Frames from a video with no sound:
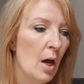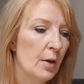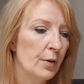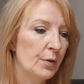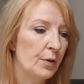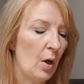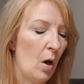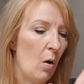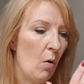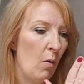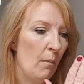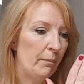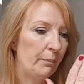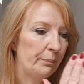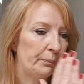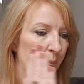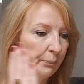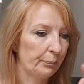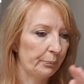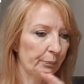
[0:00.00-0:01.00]
So
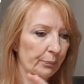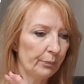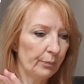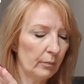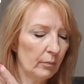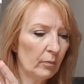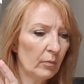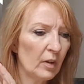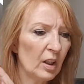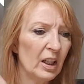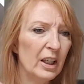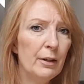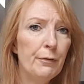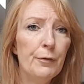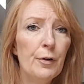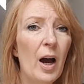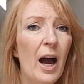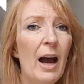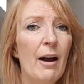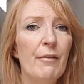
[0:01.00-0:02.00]
if
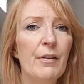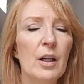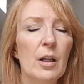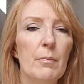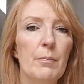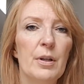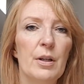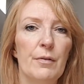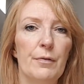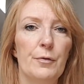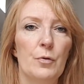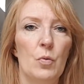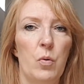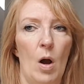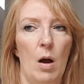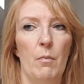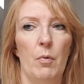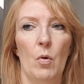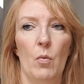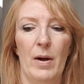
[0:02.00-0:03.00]
you're having a bit of
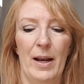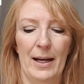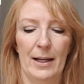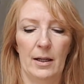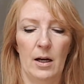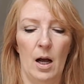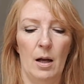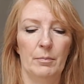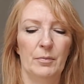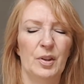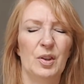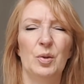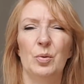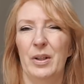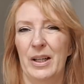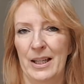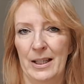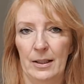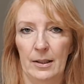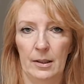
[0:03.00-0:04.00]
trouble when it comes
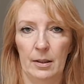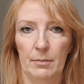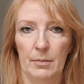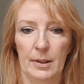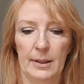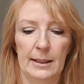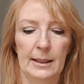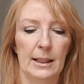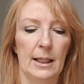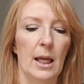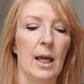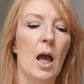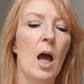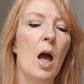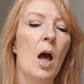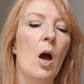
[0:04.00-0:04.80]
to intimacy,